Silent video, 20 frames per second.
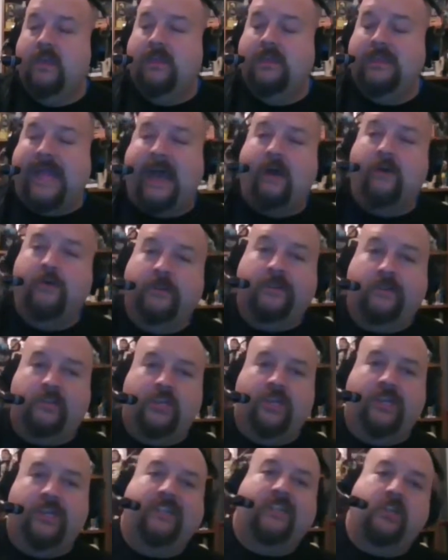Now it's
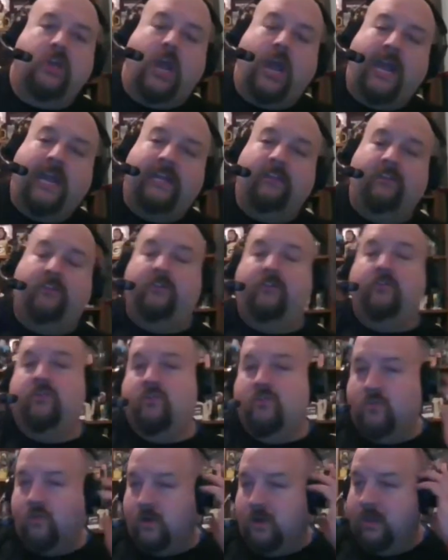just trying
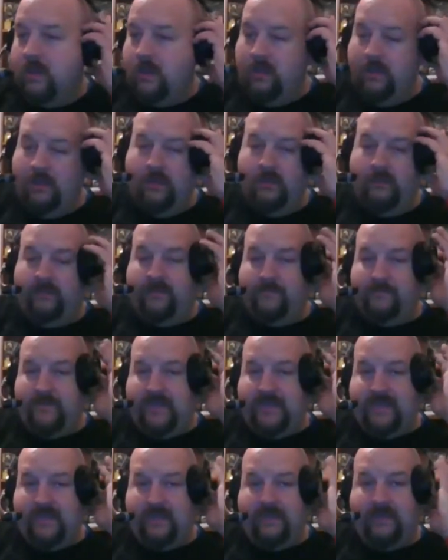to
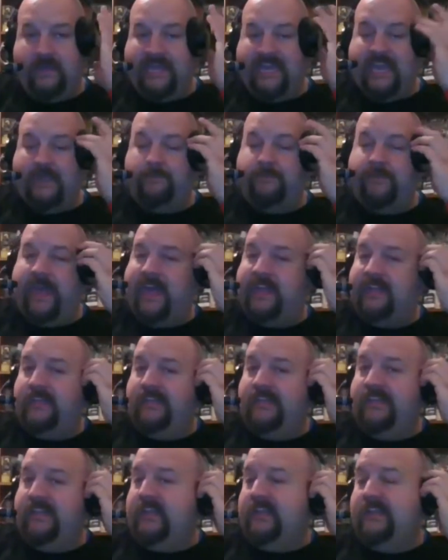me, keep that
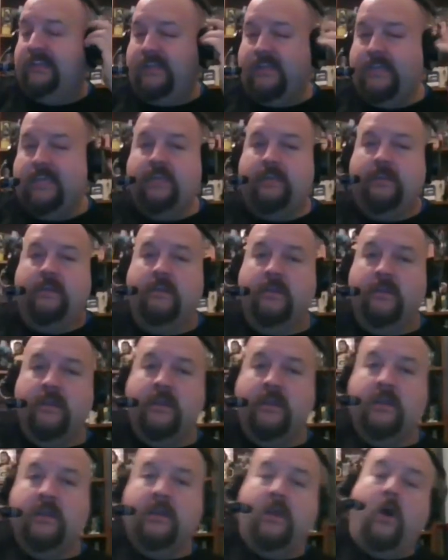6 seed.
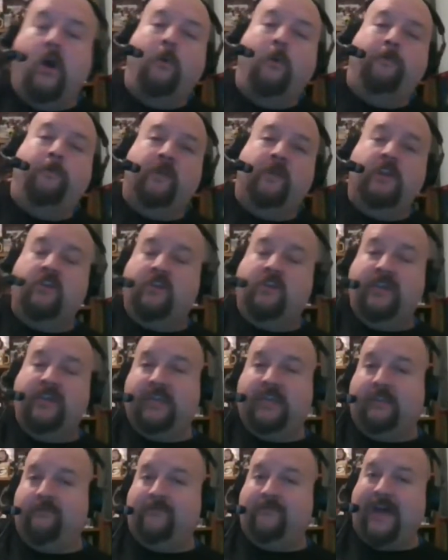Hopefully you can
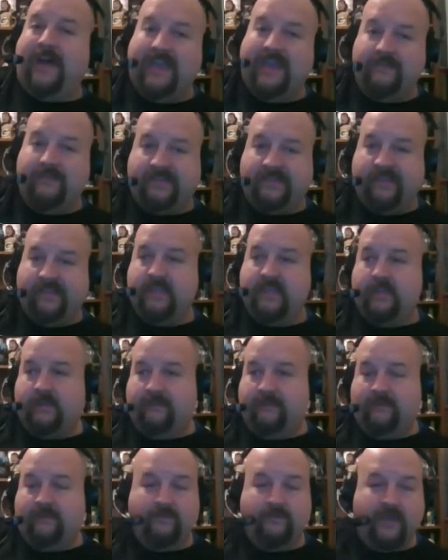get the 5 seed
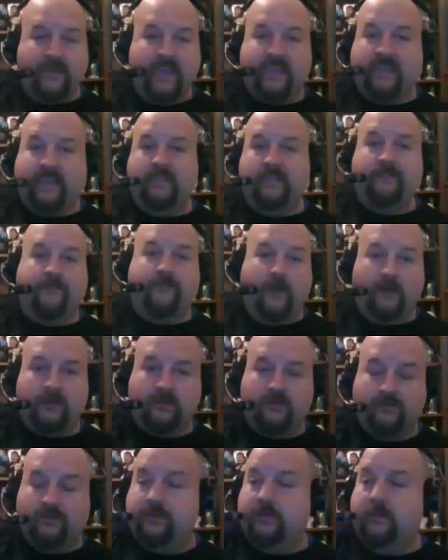if the Vikings
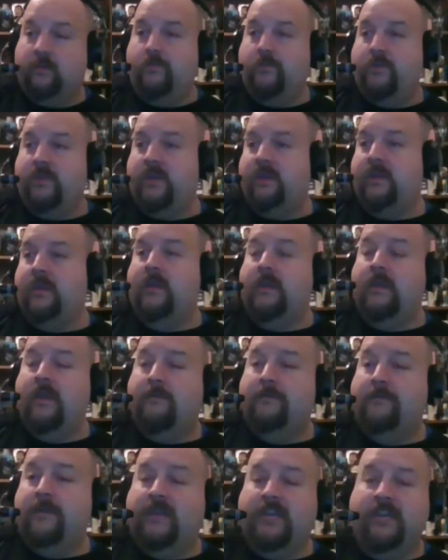falter a little bit,
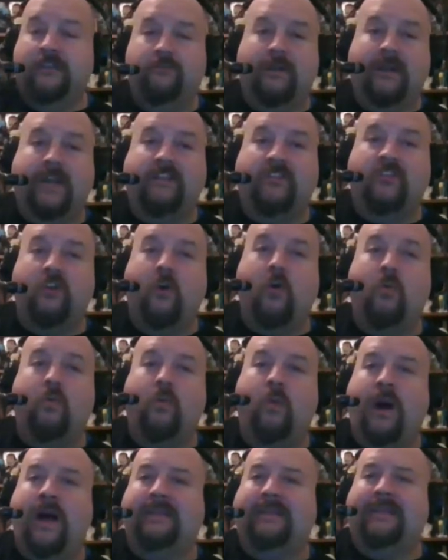because what I don't
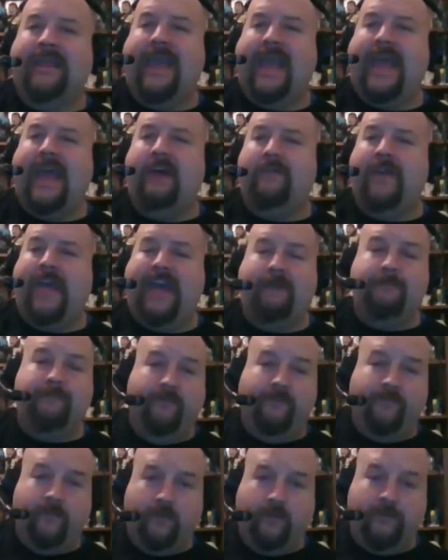want to have
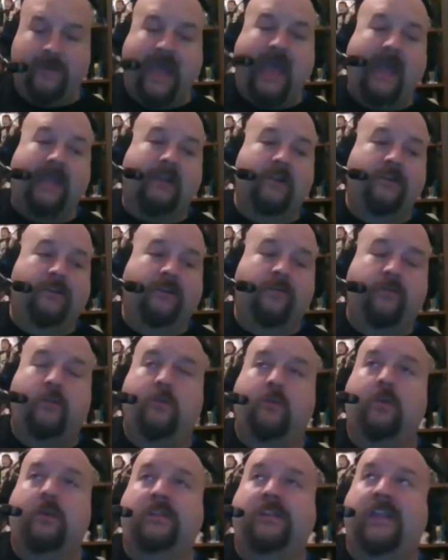happen for the Packers, and
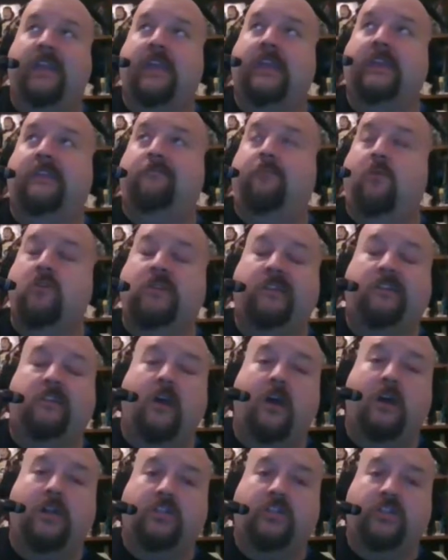there was a sports
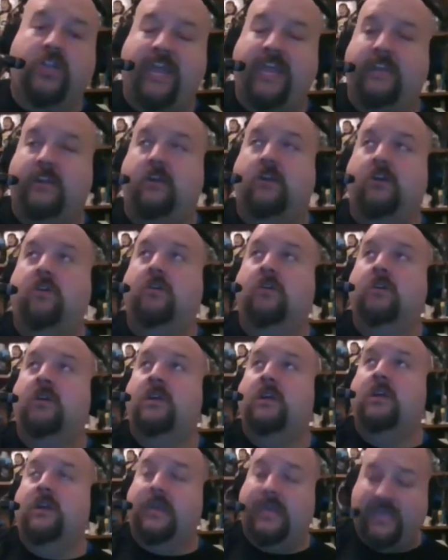talk channel
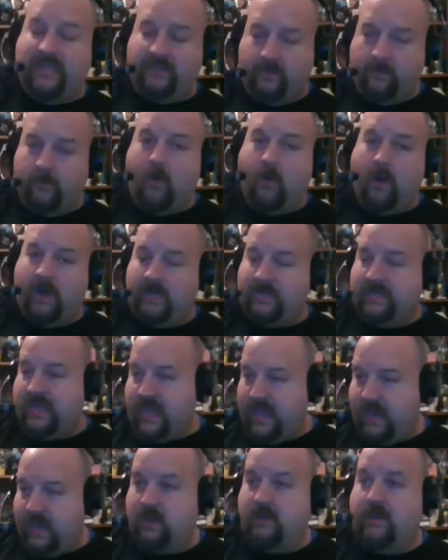in the
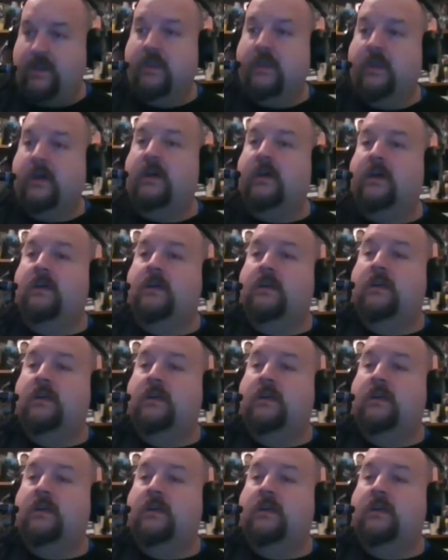Milwaukee area,